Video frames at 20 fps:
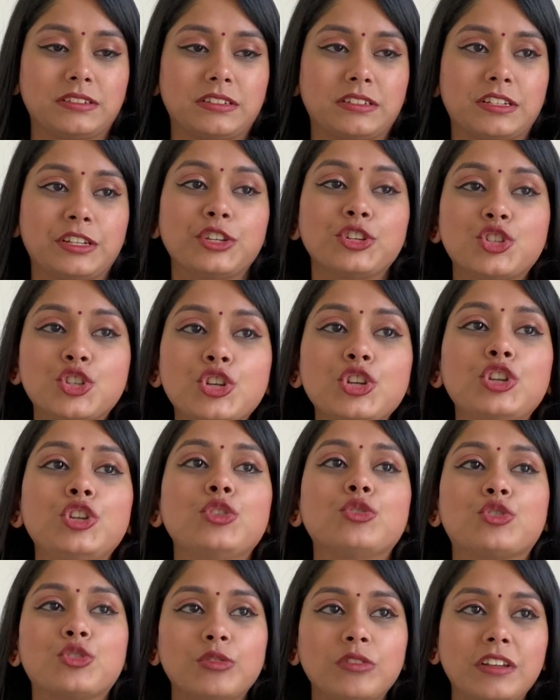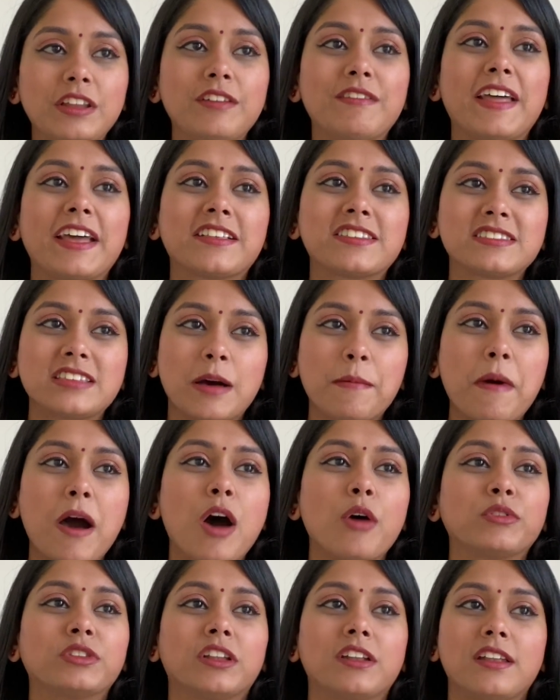continue to live. Like,
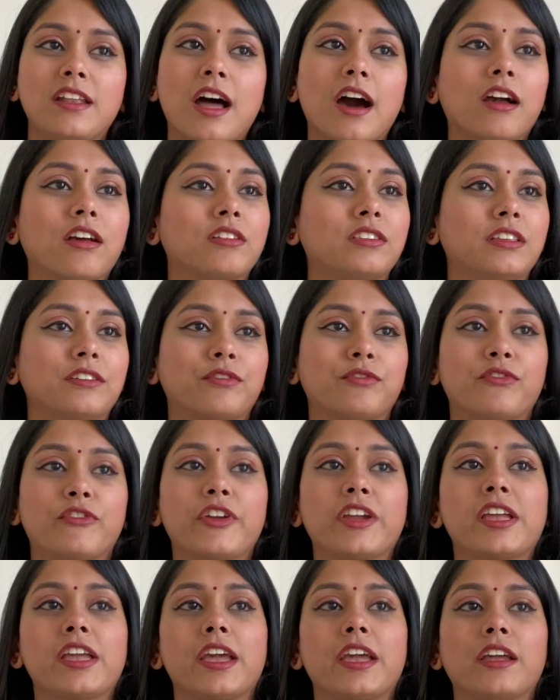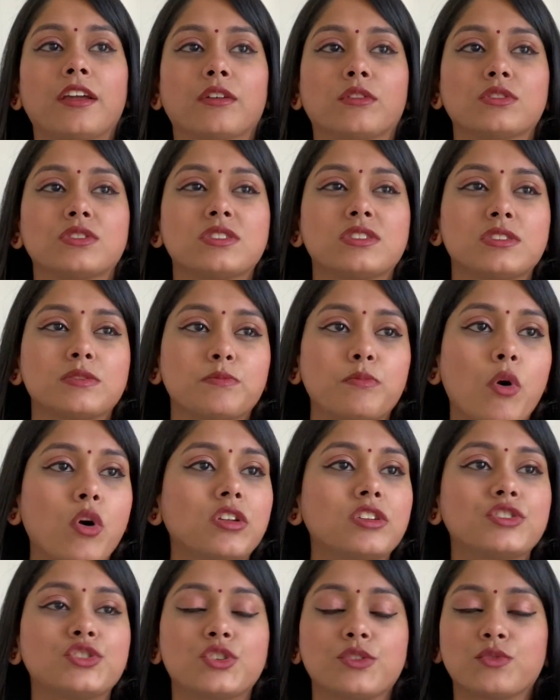somehow the luck, the freaking
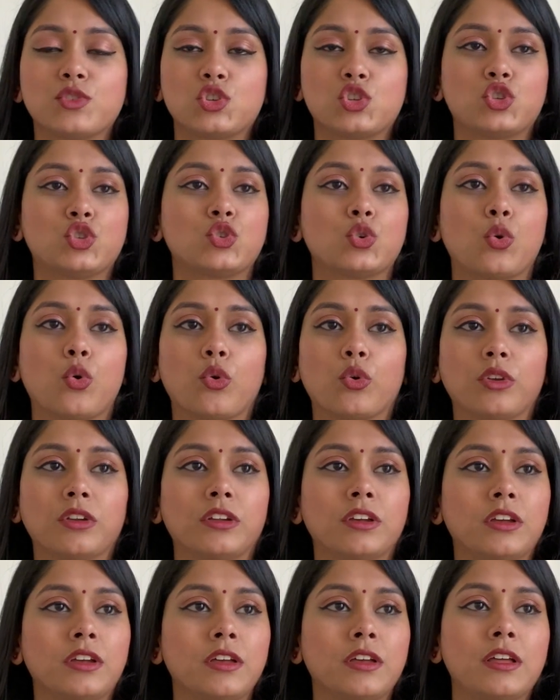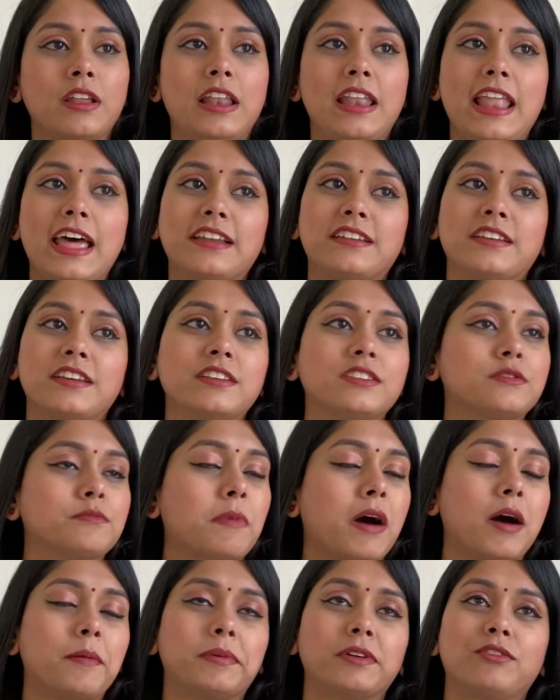smallest of the stone, let his
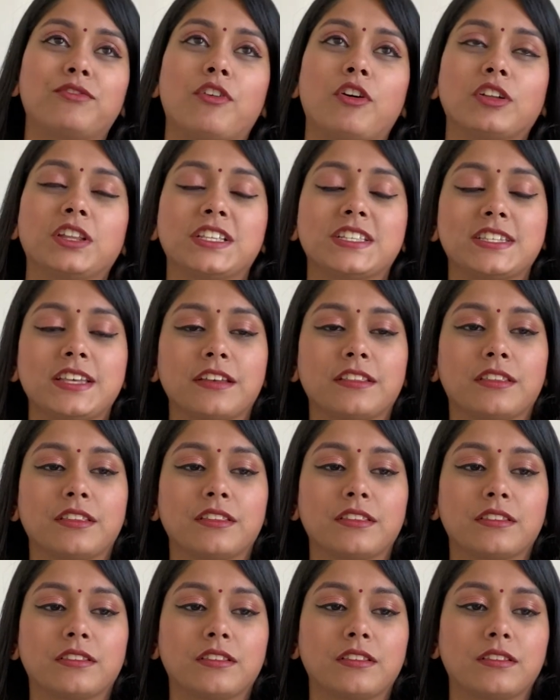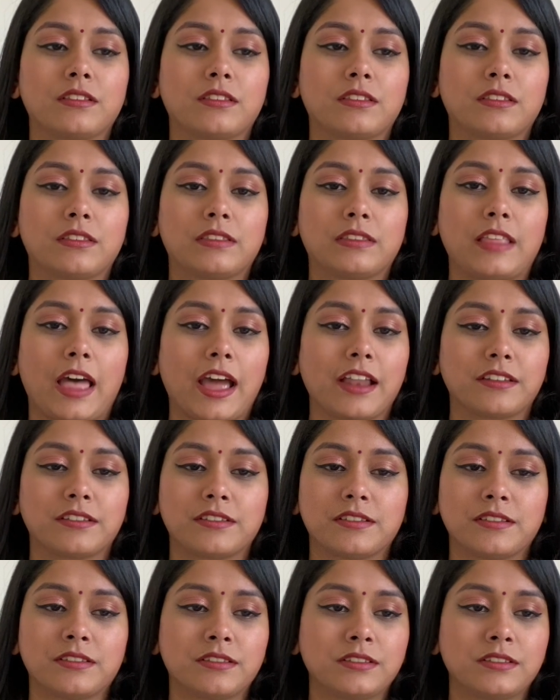marble fall inside that